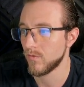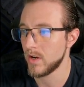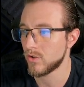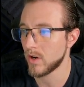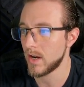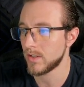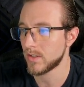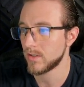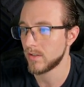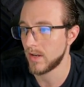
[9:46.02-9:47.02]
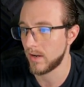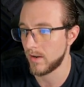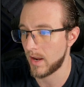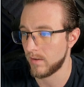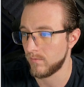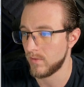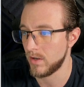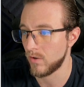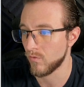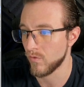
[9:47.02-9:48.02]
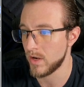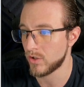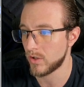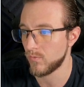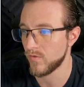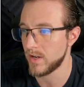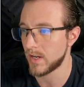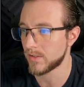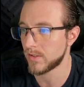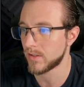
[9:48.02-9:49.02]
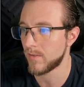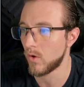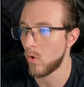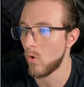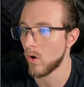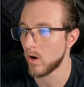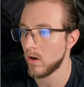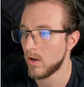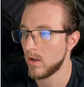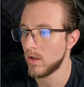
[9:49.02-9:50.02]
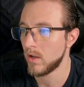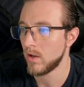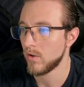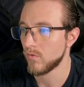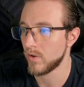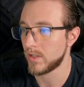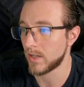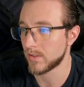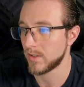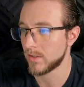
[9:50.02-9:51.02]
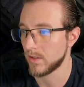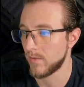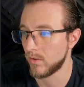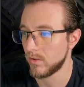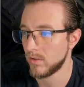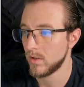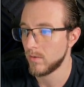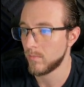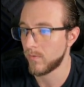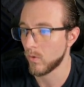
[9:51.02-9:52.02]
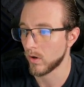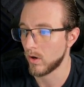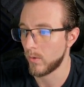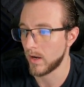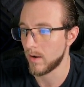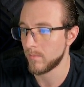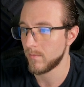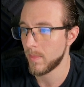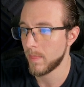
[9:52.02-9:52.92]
retrace and retest this level or retest this level before going up.